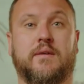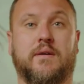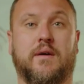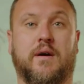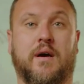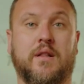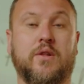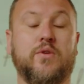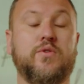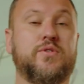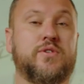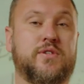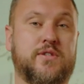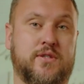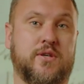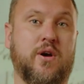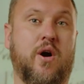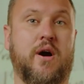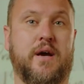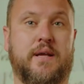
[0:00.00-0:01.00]
I lose
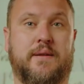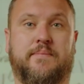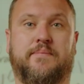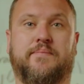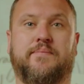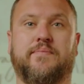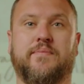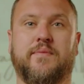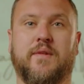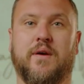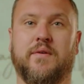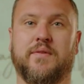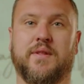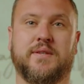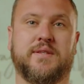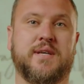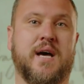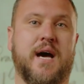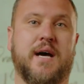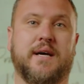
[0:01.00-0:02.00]
sight of the
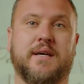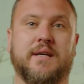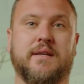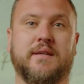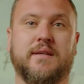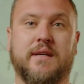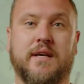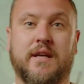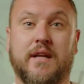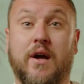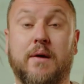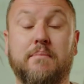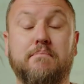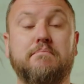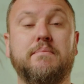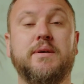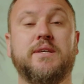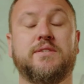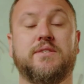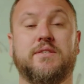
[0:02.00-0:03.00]
target and I
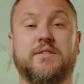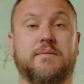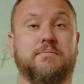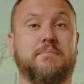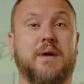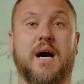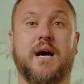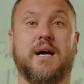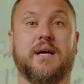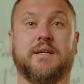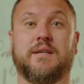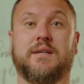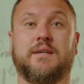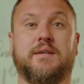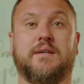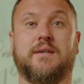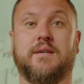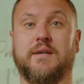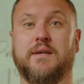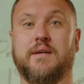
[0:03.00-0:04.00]
miss the mark.
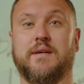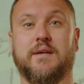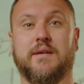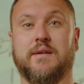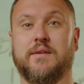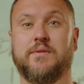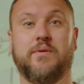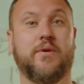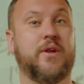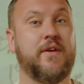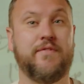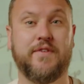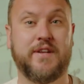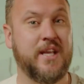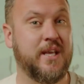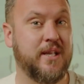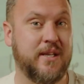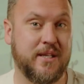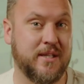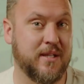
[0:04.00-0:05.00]
Not even
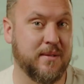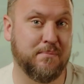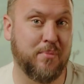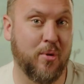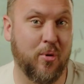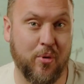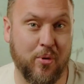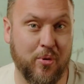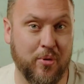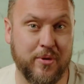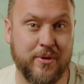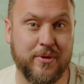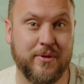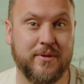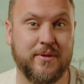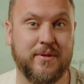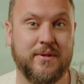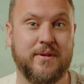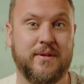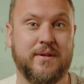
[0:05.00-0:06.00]
hitting the board,
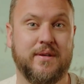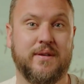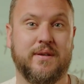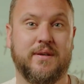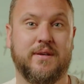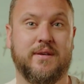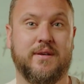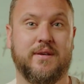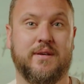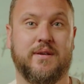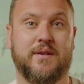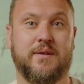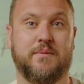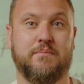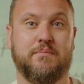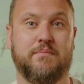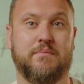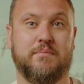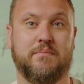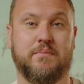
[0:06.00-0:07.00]

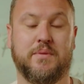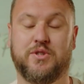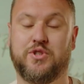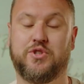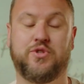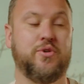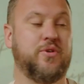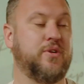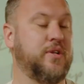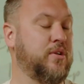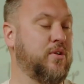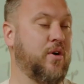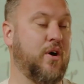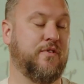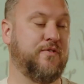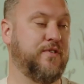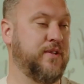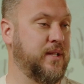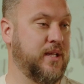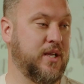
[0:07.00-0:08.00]
but shooting
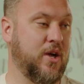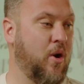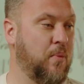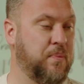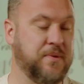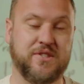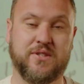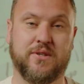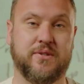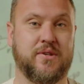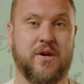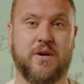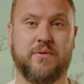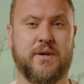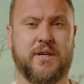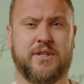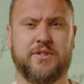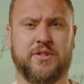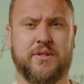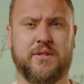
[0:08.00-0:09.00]
off in the opposite
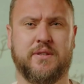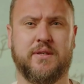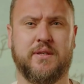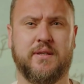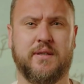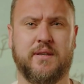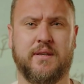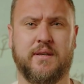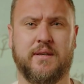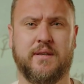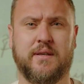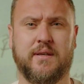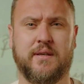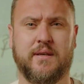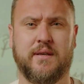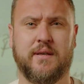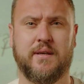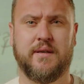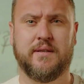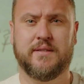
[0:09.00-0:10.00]
direction.
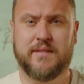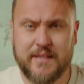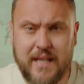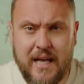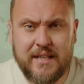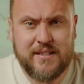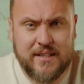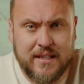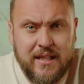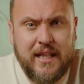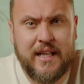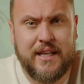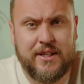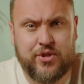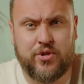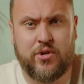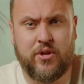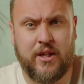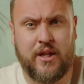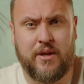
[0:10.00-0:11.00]
So that's
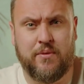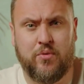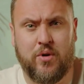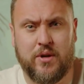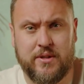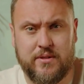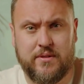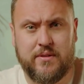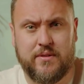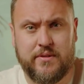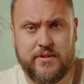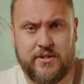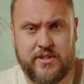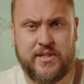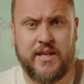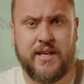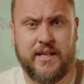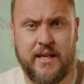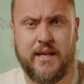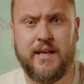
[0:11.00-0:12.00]
literally what
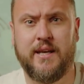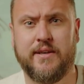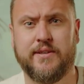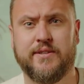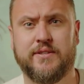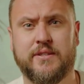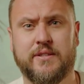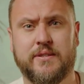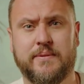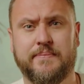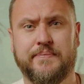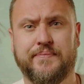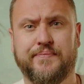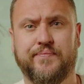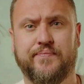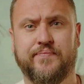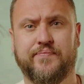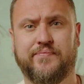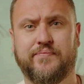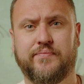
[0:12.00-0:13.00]
sin is.
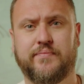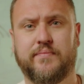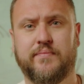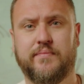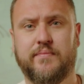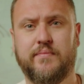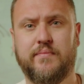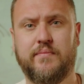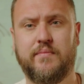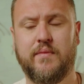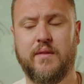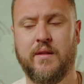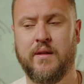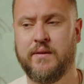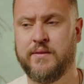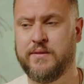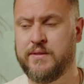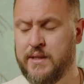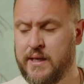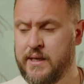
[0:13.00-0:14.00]

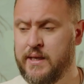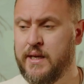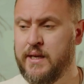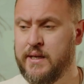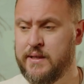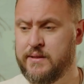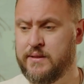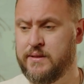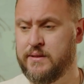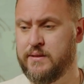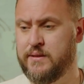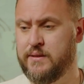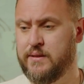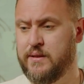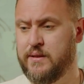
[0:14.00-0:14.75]
Sin is